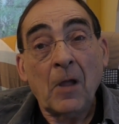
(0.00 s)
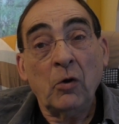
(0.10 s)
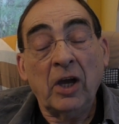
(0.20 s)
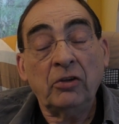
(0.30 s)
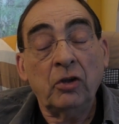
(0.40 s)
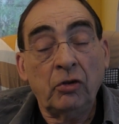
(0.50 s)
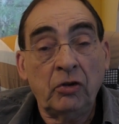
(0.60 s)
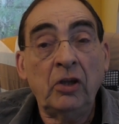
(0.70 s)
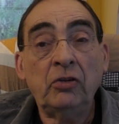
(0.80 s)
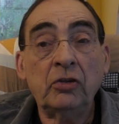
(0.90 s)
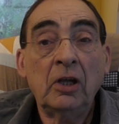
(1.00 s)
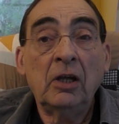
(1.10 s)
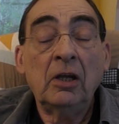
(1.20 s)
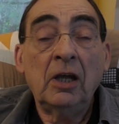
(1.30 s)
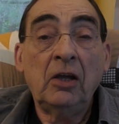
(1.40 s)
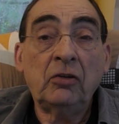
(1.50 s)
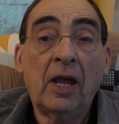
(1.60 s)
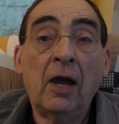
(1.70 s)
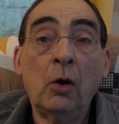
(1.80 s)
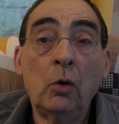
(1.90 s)
Okay, so this is
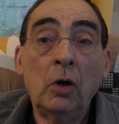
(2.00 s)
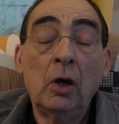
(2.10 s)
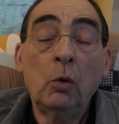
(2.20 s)
how